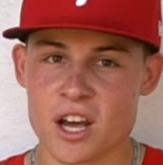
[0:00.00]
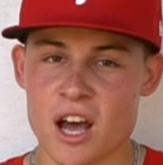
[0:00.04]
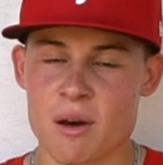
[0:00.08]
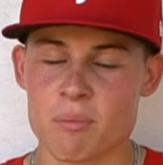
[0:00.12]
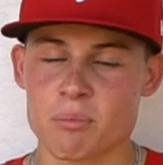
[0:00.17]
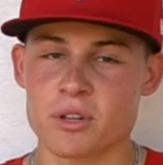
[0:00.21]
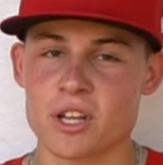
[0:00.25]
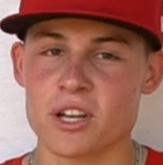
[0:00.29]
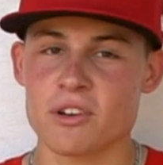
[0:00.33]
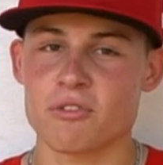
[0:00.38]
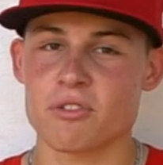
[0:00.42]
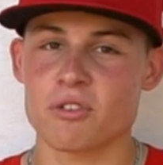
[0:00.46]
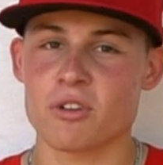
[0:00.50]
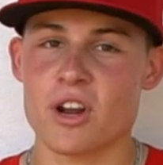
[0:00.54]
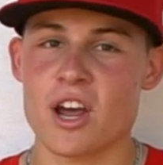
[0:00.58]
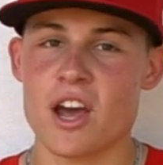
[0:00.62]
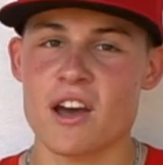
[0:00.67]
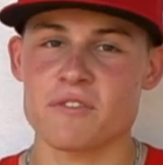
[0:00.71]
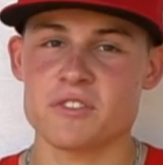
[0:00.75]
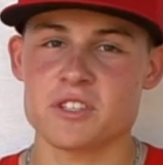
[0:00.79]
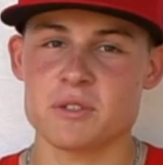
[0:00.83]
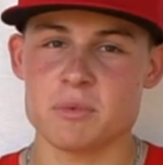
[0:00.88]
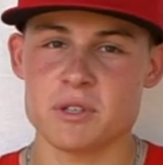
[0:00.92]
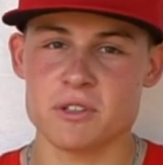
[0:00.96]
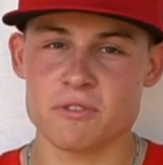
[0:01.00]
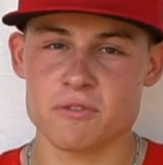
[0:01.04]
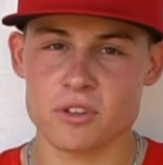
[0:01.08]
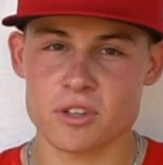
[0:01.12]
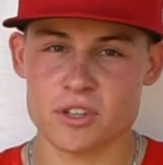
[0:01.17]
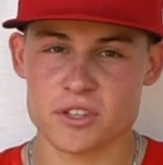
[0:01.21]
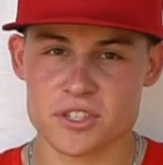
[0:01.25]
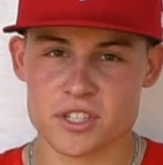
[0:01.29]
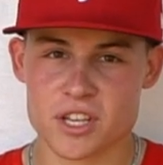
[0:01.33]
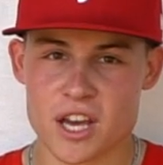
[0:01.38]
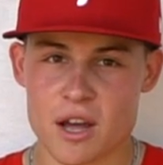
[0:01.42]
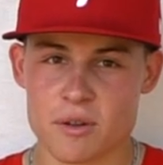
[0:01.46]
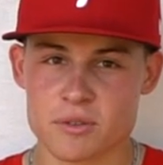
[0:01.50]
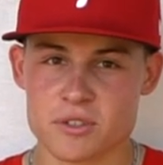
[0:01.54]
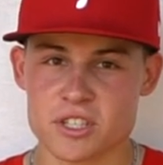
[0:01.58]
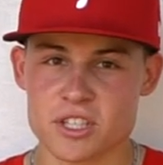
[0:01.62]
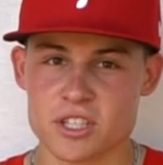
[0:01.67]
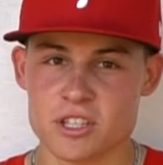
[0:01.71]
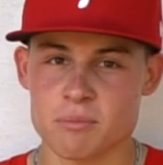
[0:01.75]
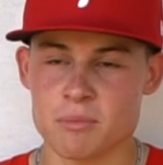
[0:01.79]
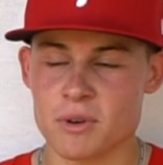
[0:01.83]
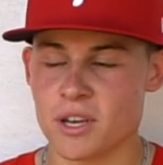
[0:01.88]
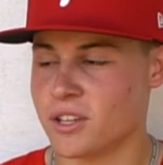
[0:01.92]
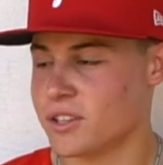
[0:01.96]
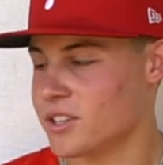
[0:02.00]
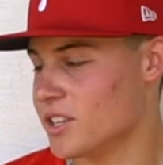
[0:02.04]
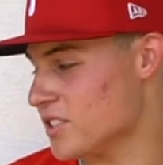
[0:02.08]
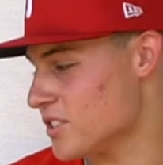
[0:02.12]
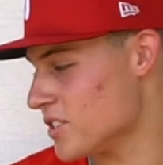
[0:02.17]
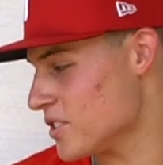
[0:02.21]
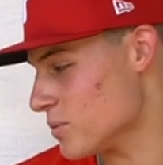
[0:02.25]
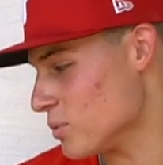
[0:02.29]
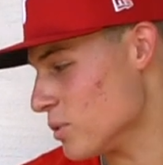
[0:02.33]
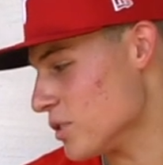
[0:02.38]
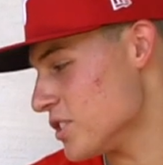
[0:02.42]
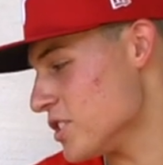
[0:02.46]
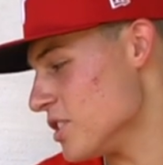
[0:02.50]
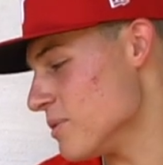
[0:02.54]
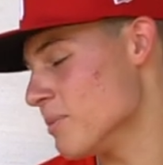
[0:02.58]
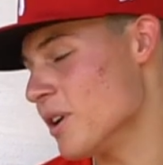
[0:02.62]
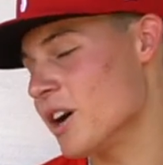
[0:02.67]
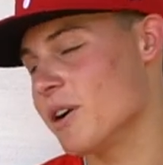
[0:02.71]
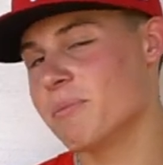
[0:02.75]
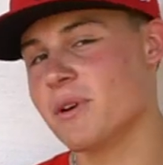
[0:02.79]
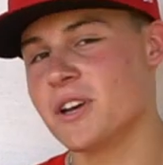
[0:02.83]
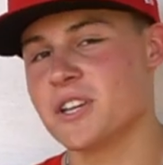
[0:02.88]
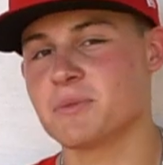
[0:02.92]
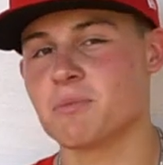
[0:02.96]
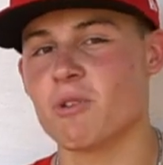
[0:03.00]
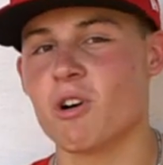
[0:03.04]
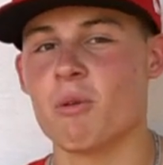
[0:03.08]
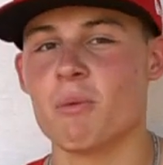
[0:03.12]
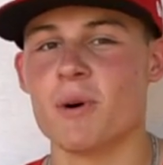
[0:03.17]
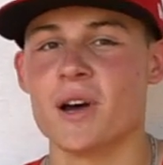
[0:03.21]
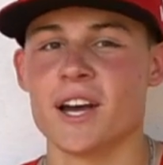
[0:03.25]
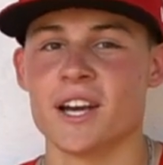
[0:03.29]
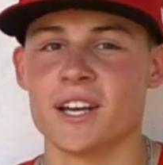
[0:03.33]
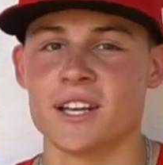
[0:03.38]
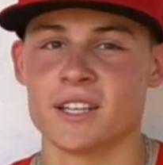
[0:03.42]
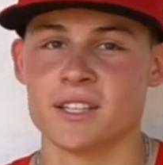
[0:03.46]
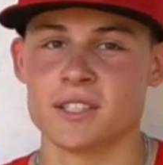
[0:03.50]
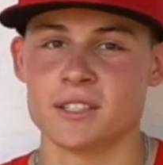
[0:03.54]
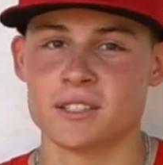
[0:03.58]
I play for FTB Phillies Scout Team, and this is what's in my baseball bag.